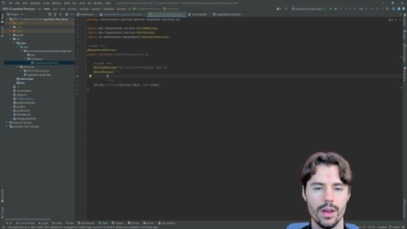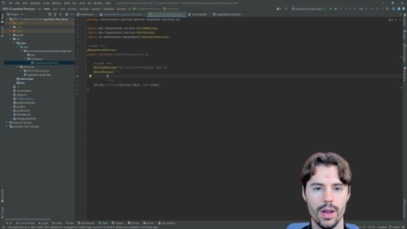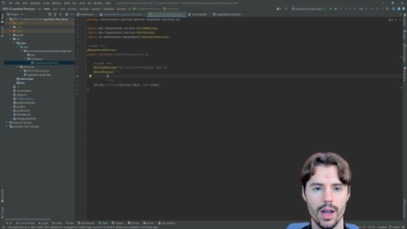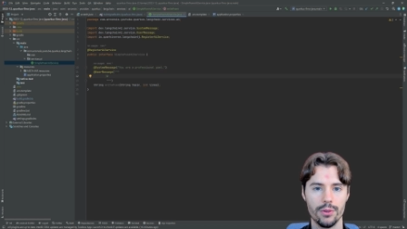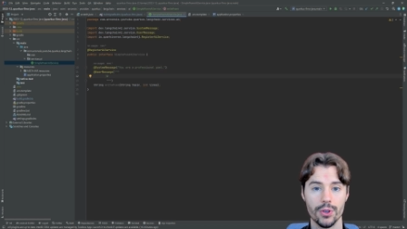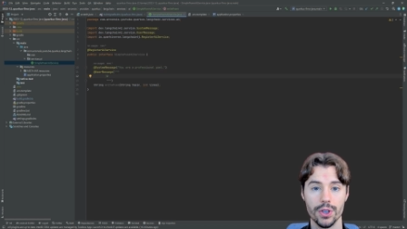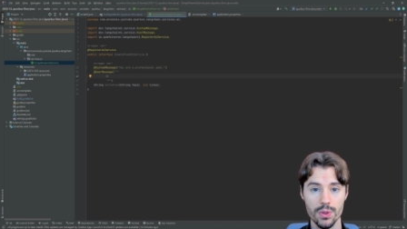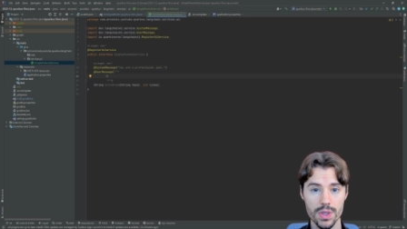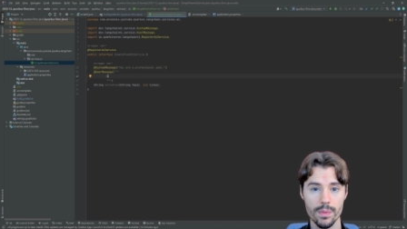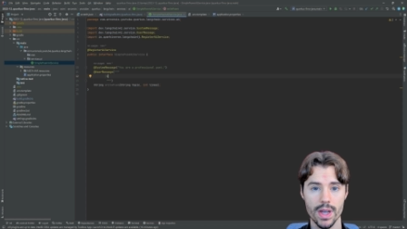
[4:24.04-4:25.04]
And for the
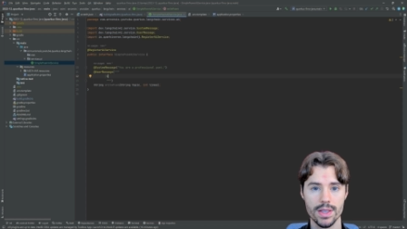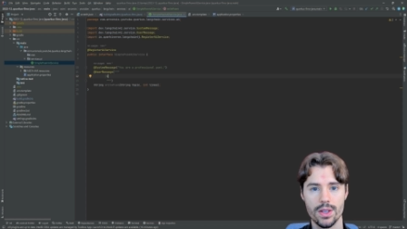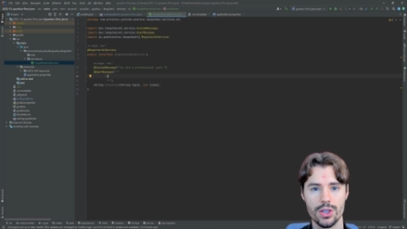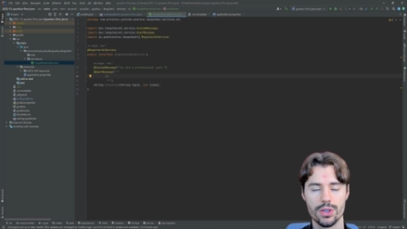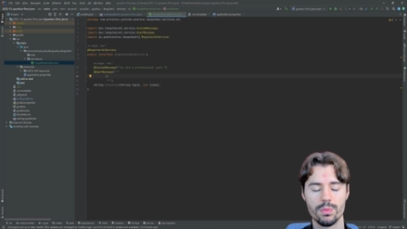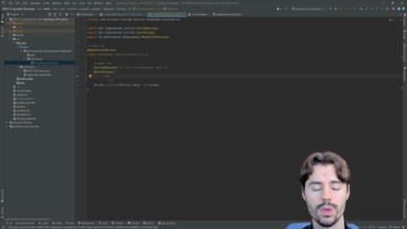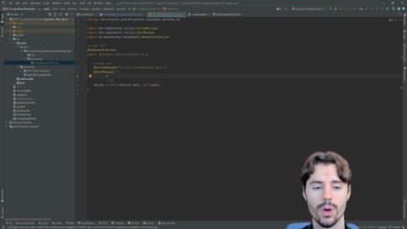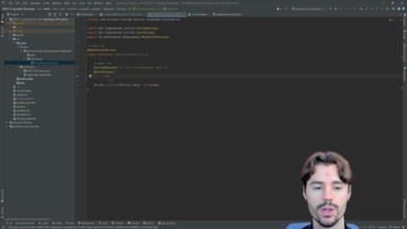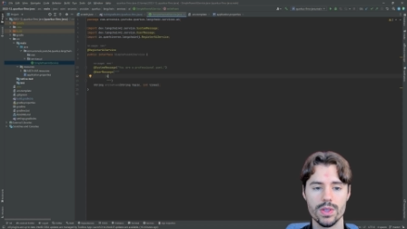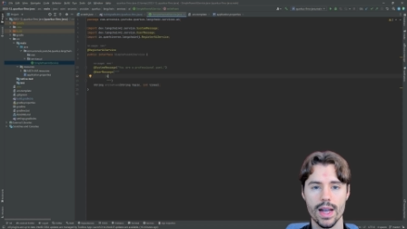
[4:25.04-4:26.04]
user message, we
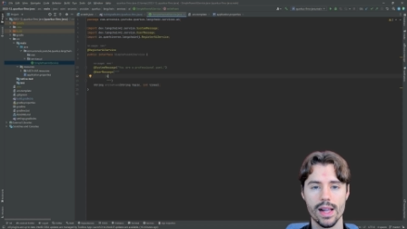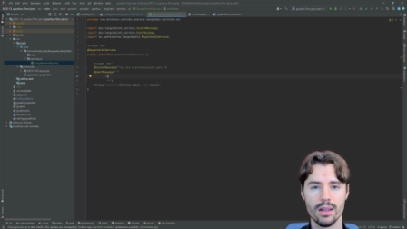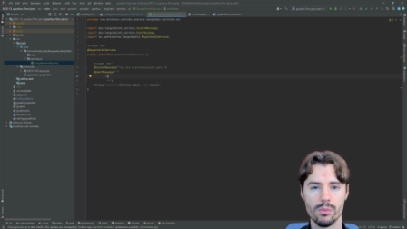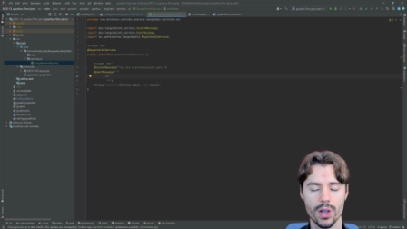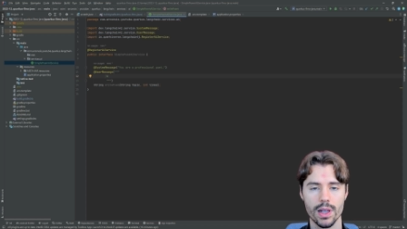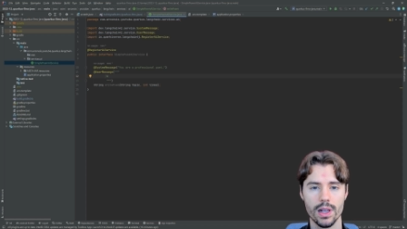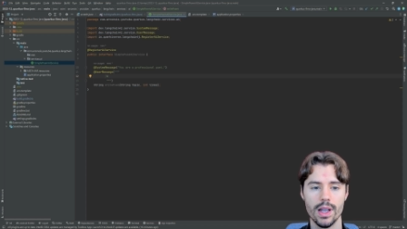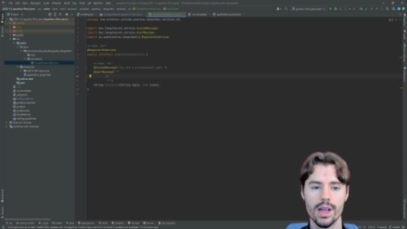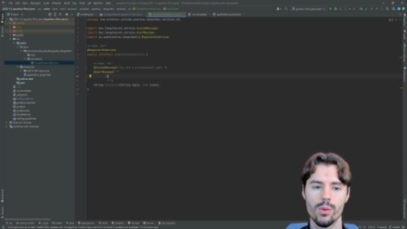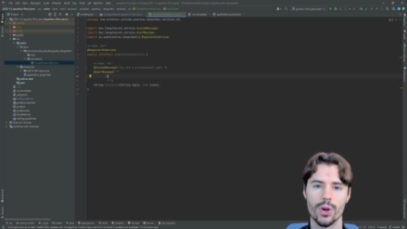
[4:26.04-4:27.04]
want to tell the model
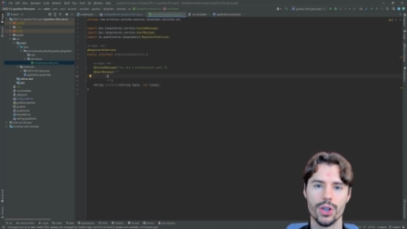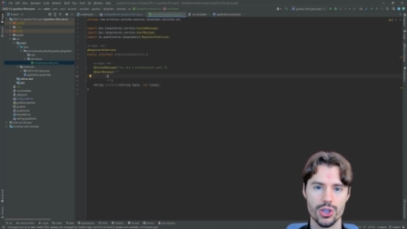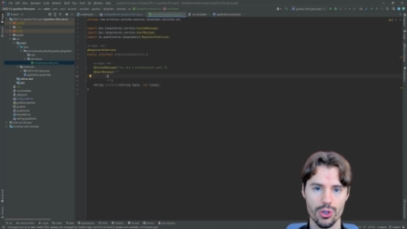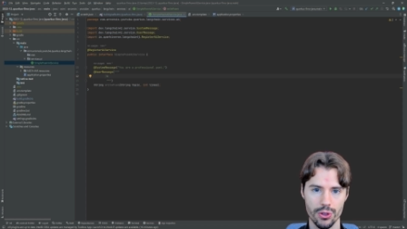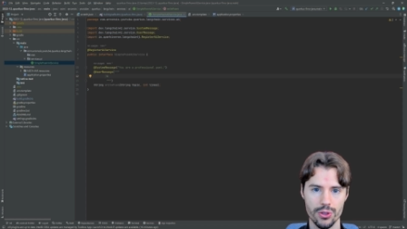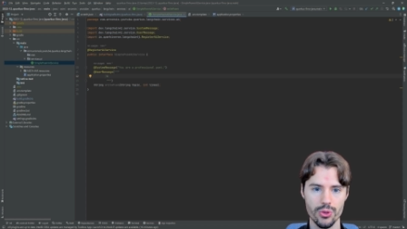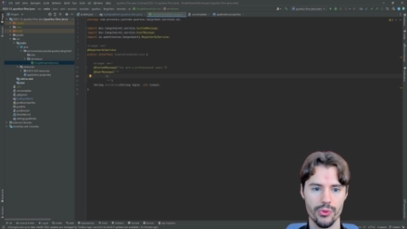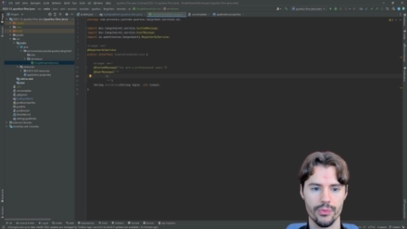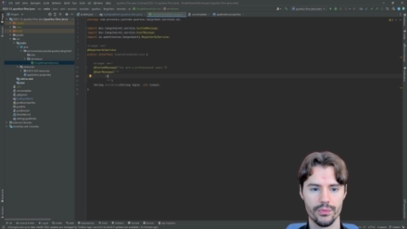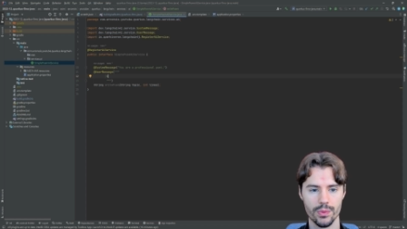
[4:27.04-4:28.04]
what it should do
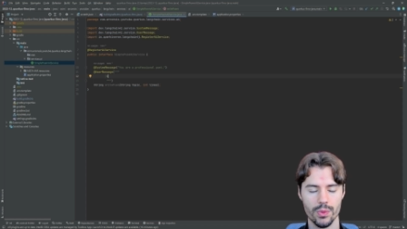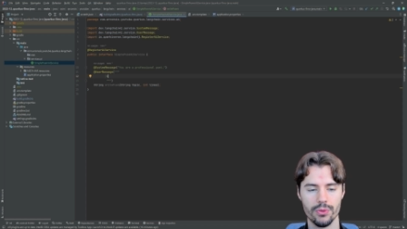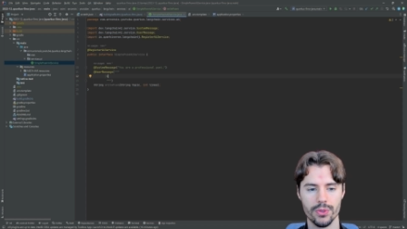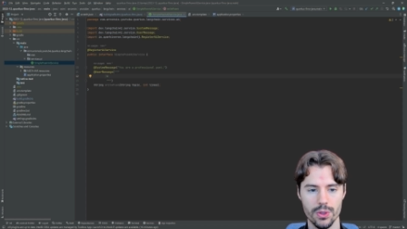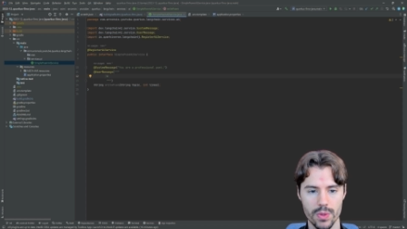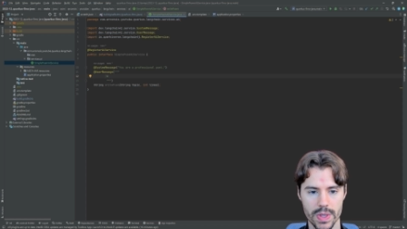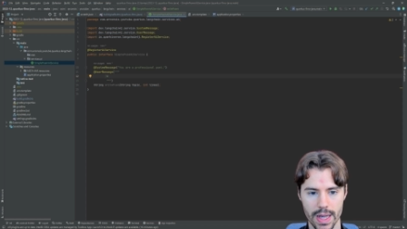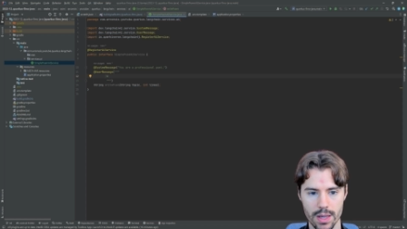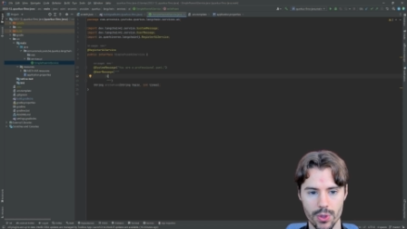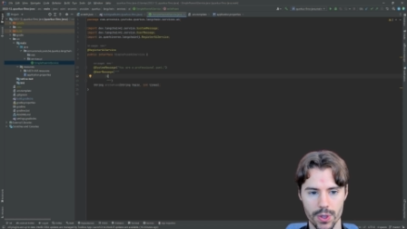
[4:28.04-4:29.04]
with the user
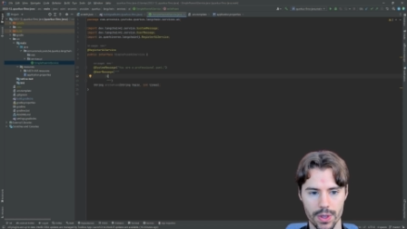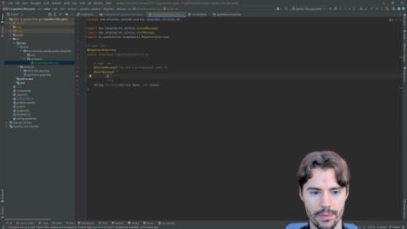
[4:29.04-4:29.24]
input.